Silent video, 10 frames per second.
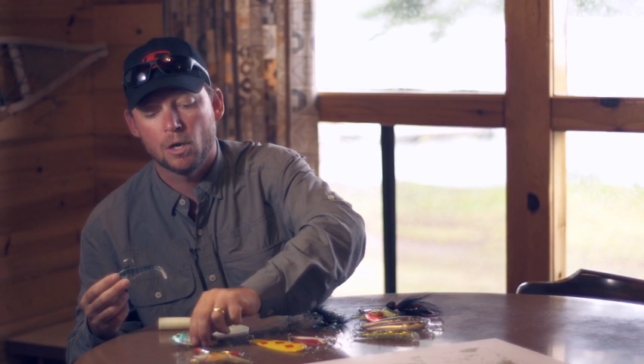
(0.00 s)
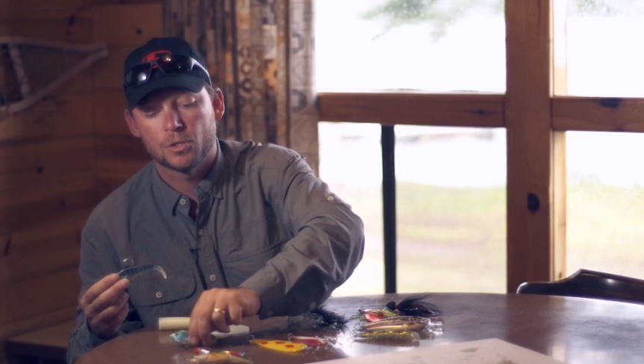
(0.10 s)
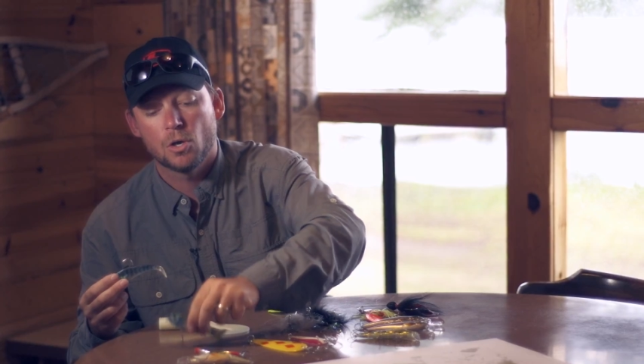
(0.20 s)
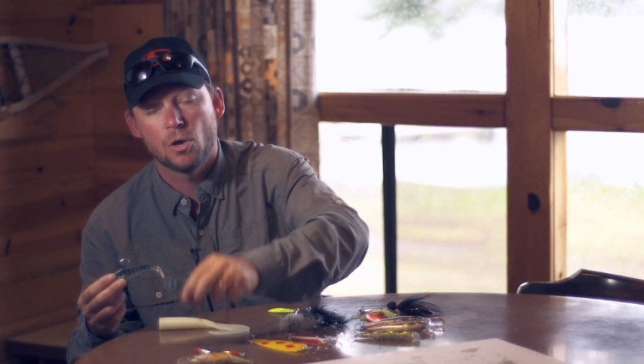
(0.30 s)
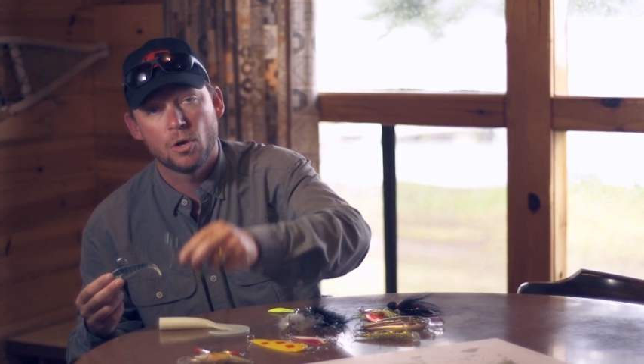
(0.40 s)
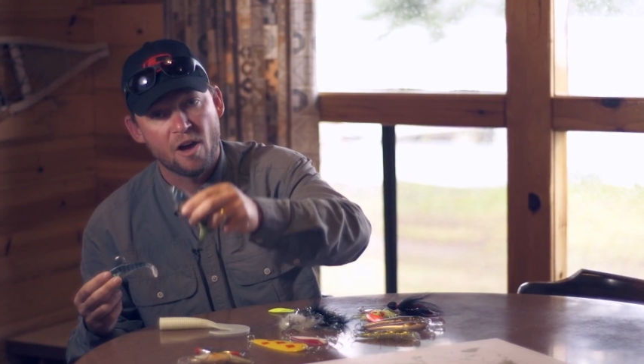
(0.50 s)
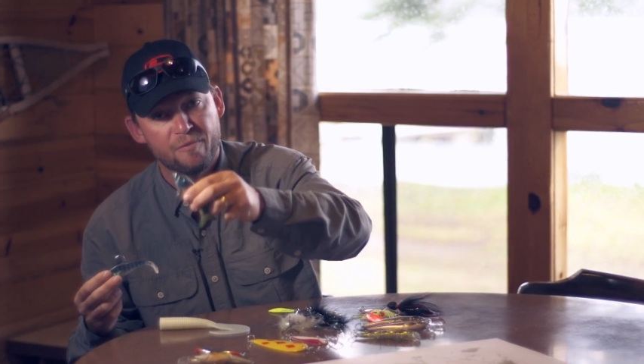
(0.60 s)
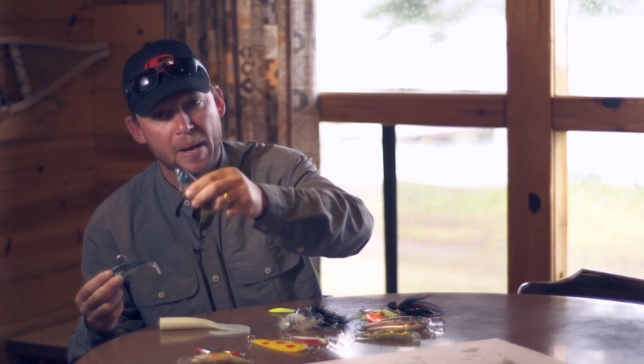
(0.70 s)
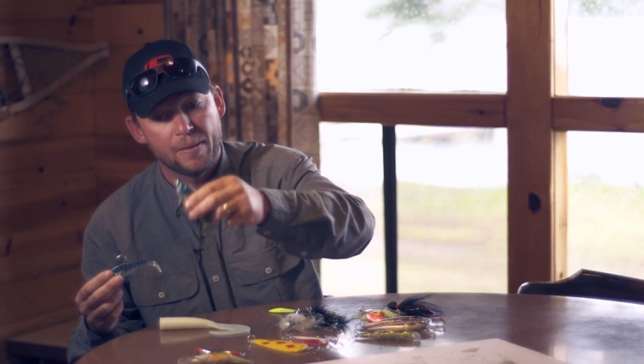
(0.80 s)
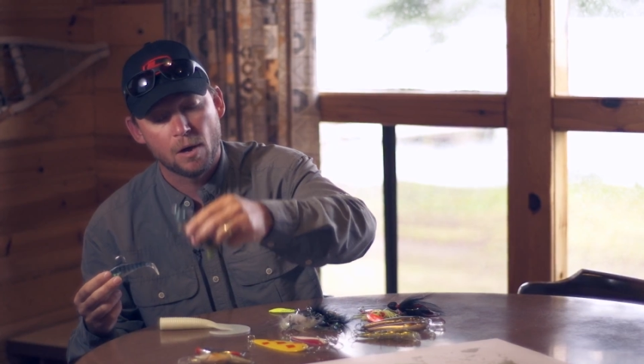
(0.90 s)
are turned
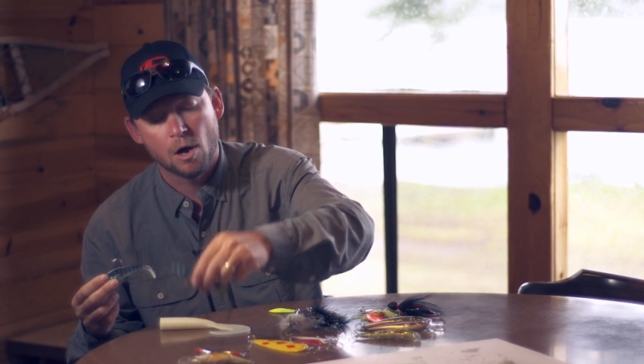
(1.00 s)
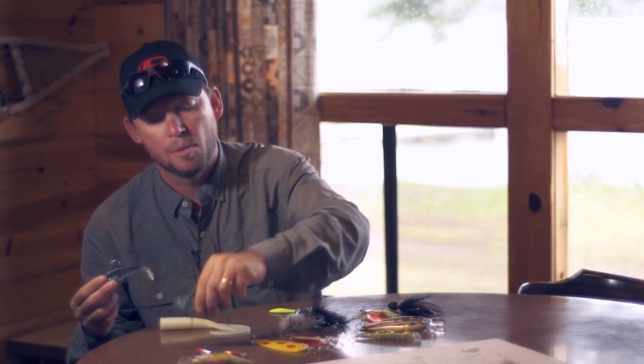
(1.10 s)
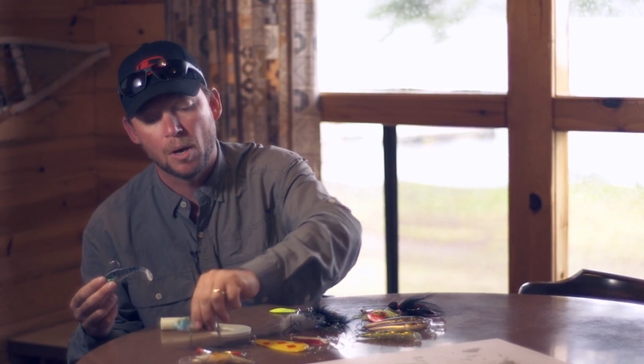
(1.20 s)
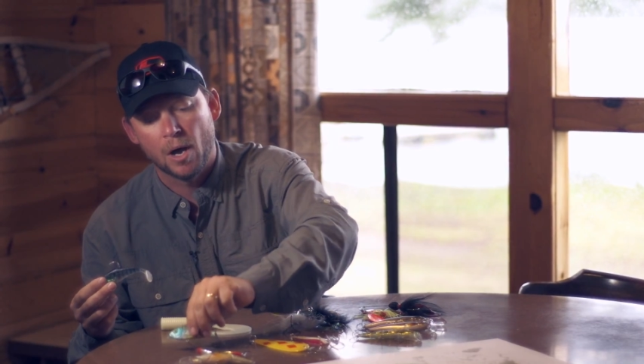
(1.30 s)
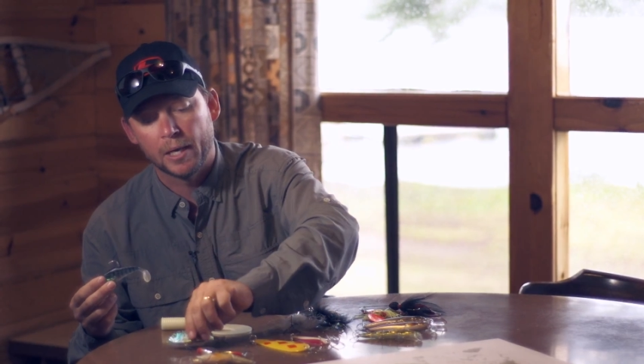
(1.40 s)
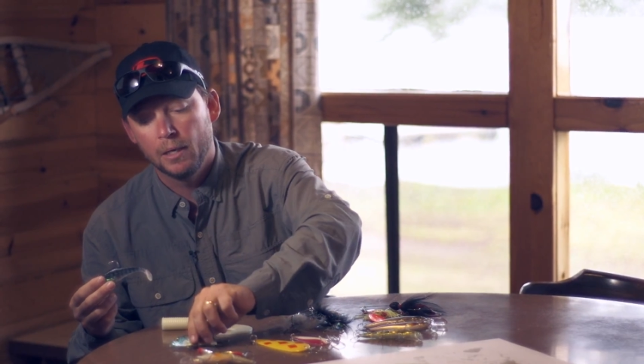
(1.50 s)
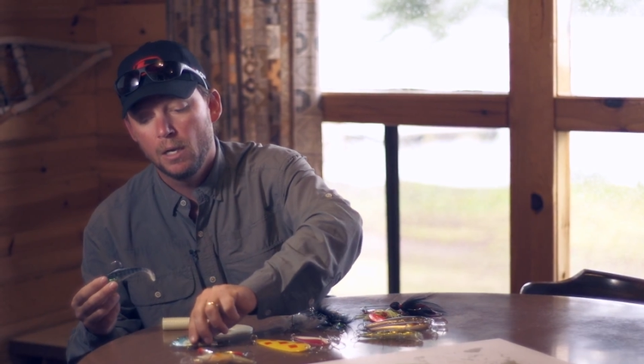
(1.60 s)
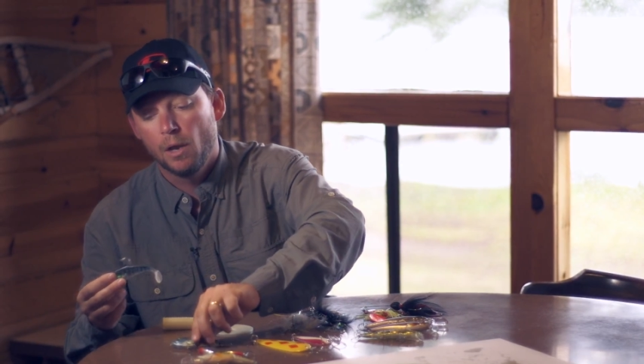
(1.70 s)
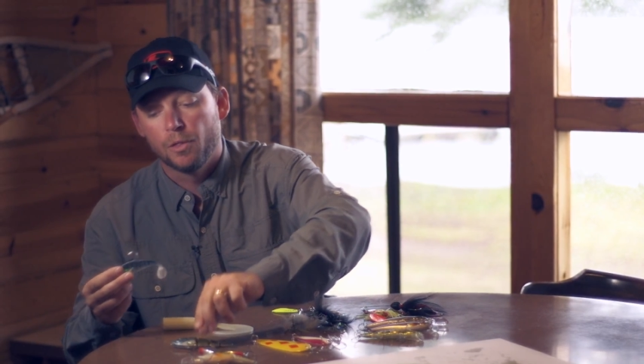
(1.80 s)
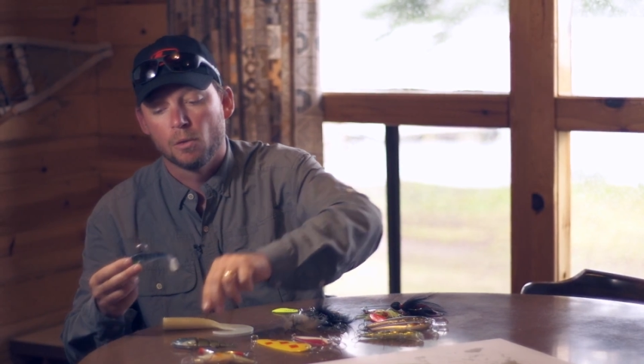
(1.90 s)
off by the hard body,
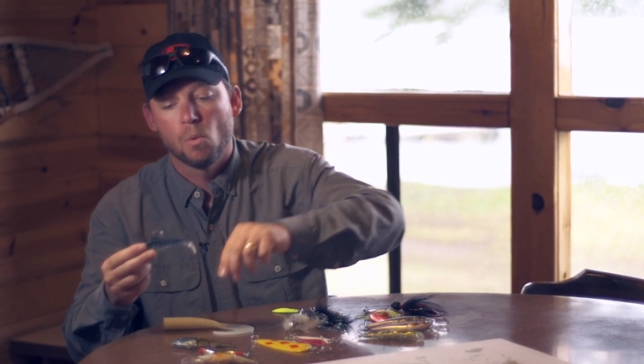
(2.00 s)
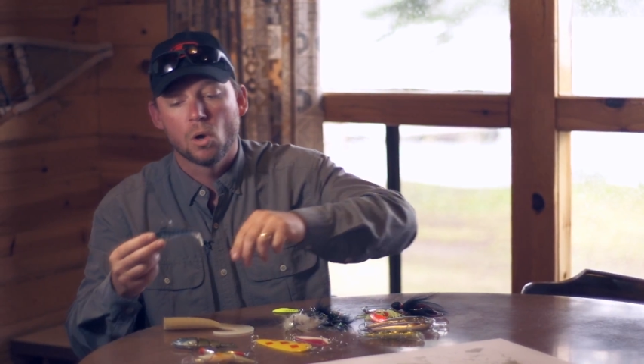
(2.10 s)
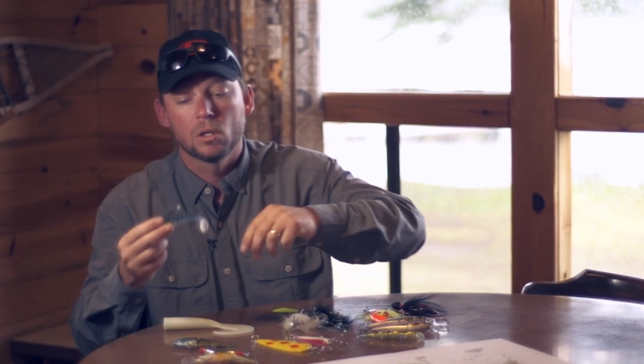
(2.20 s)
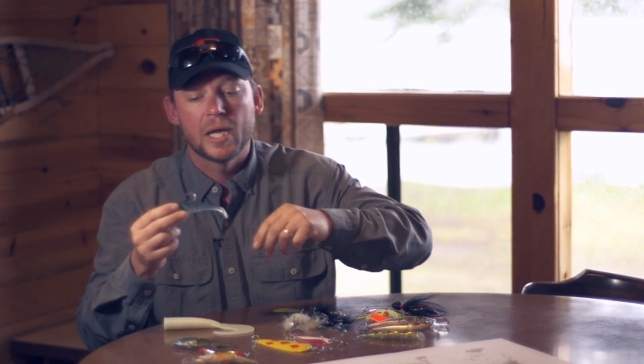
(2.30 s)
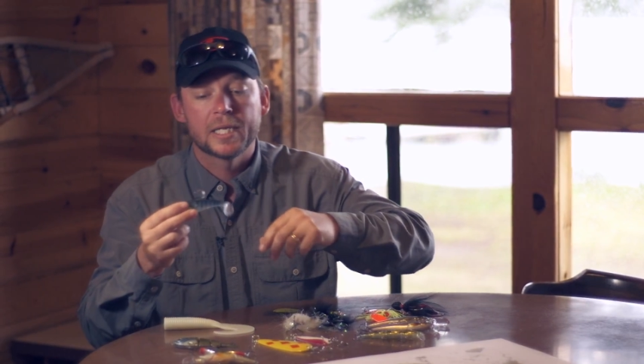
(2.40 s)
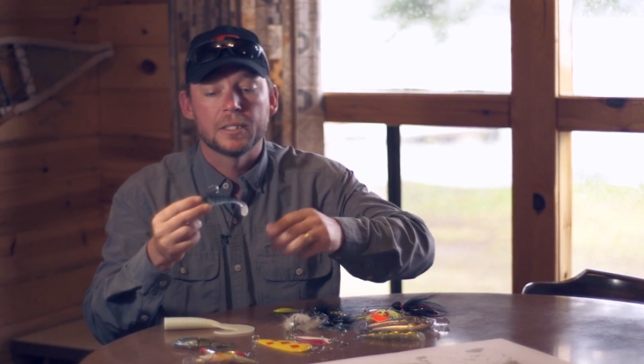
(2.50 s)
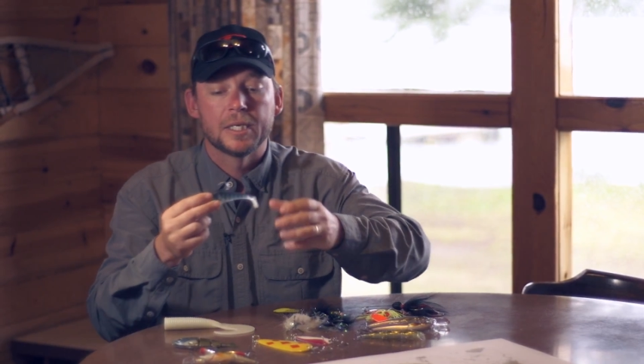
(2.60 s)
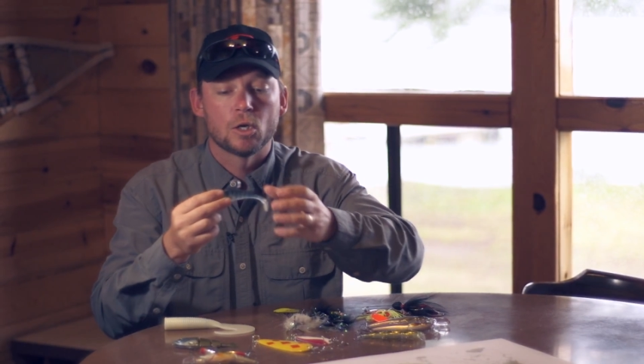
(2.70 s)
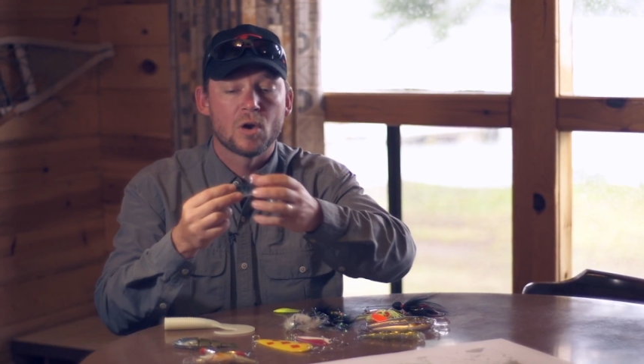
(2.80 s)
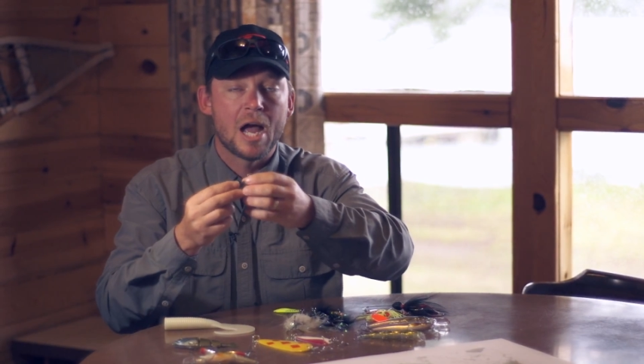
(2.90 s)
they're more likely
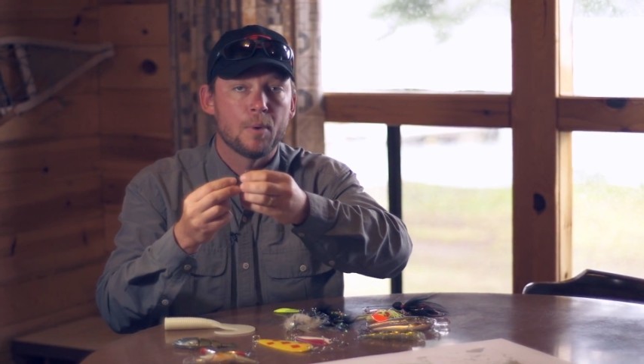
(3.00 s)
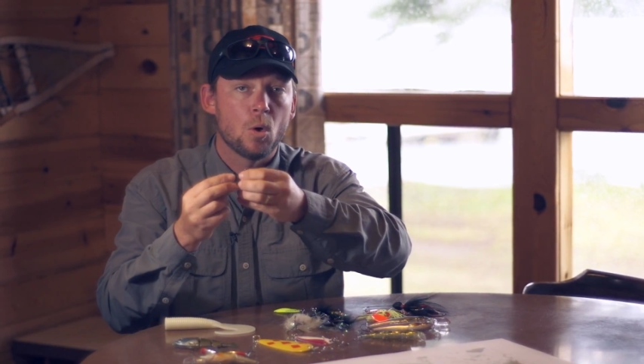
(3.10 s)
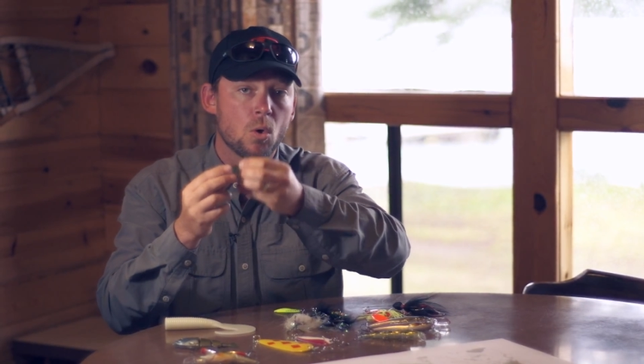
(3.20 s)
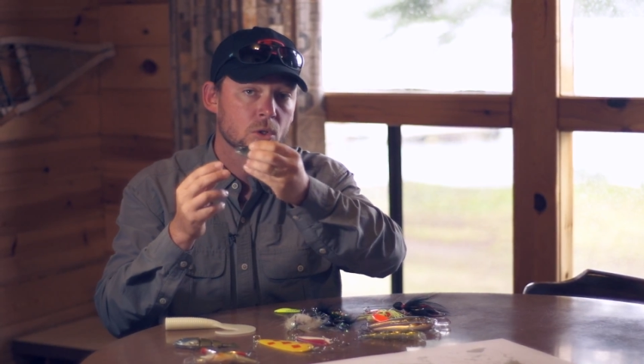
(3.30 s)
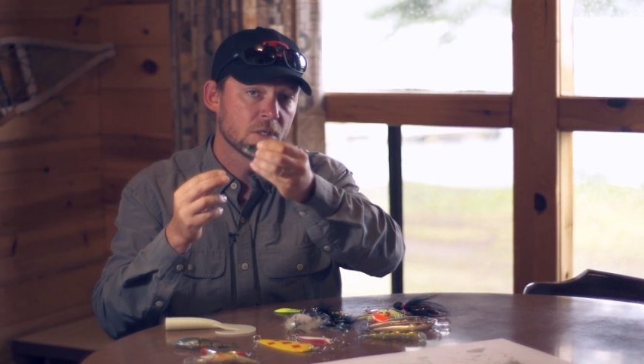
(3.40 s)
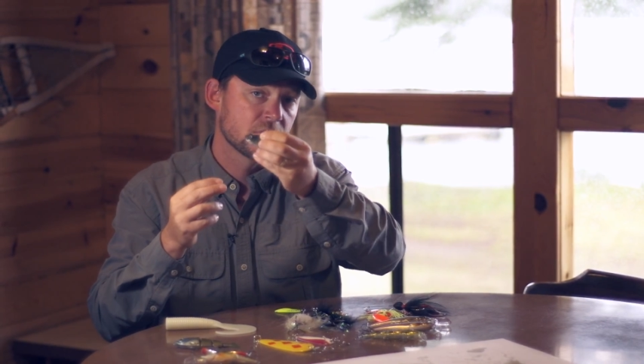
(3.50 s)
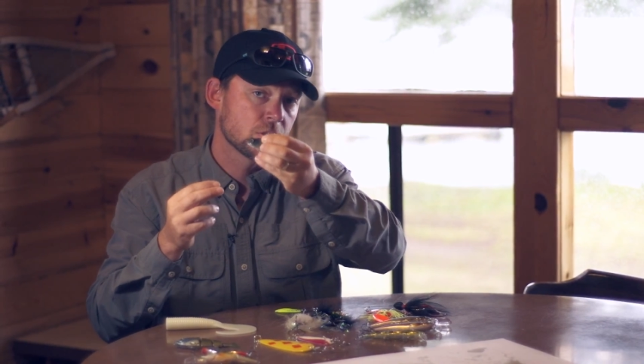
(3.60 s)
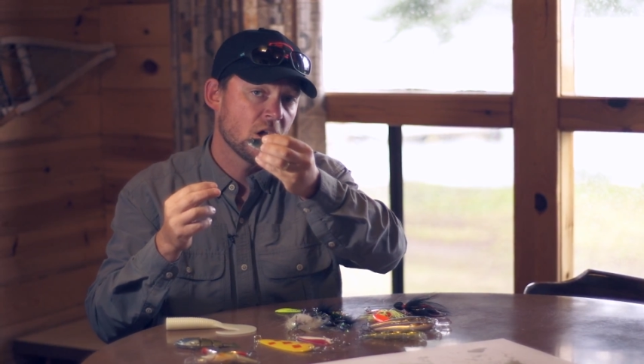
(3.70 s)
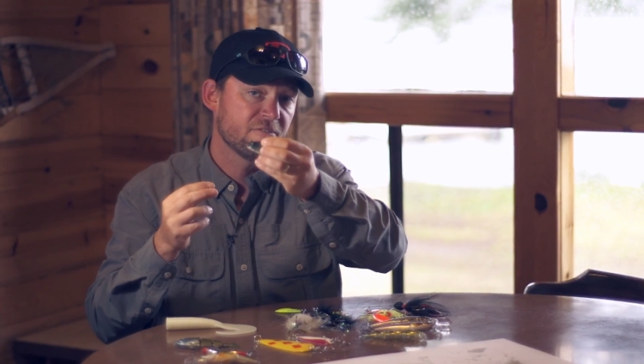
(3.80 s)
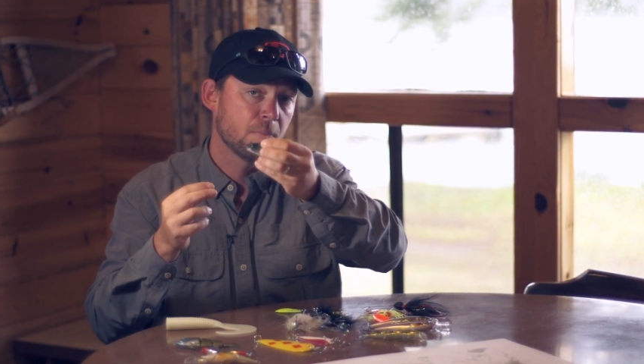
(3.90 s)
to grab a hold of a
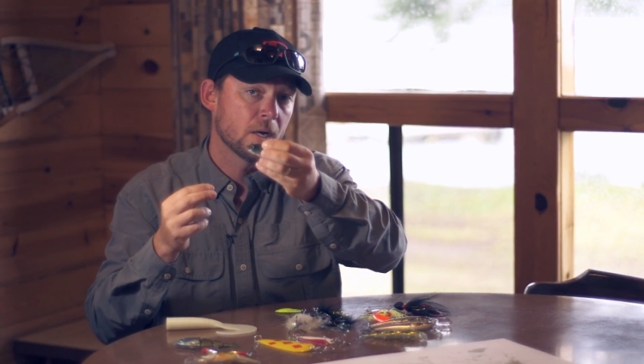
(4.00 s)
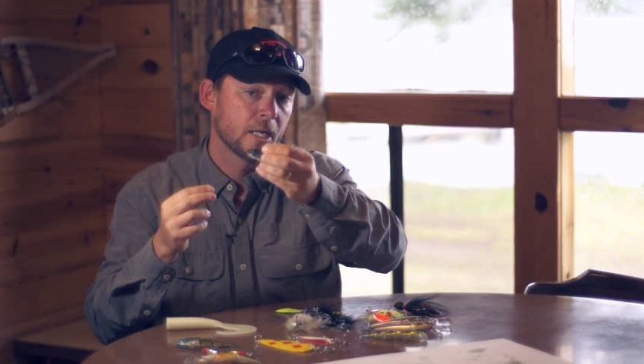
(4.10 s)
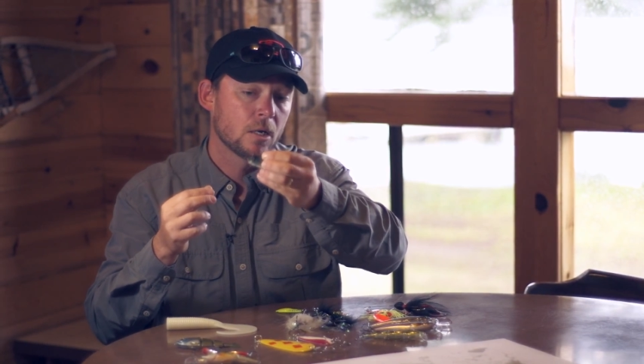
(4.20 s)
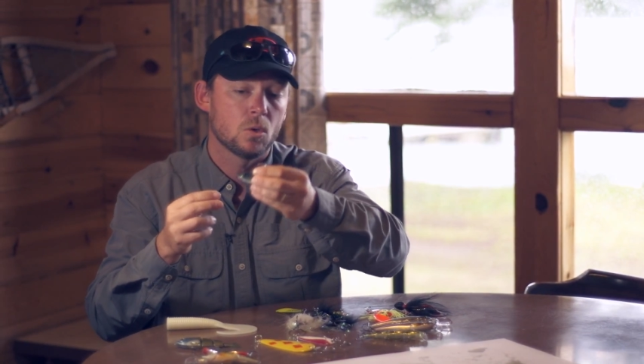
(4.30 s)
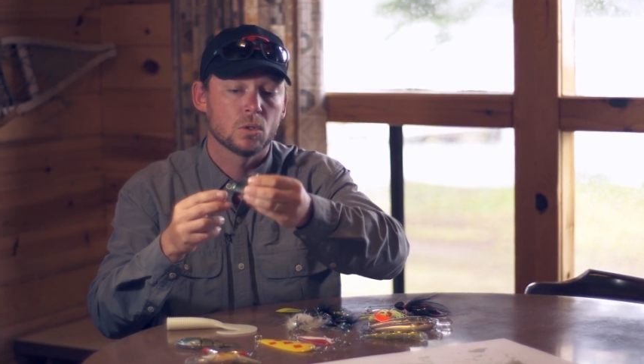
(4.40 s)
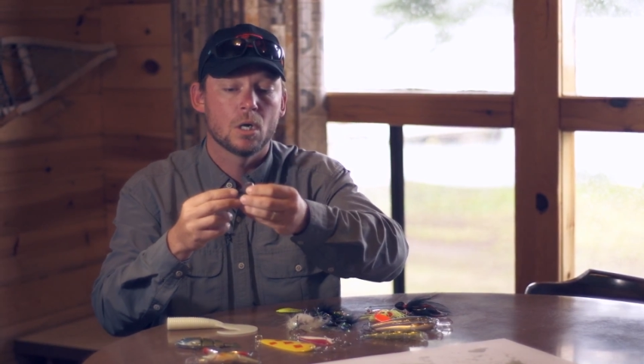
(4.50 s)
soft body and hold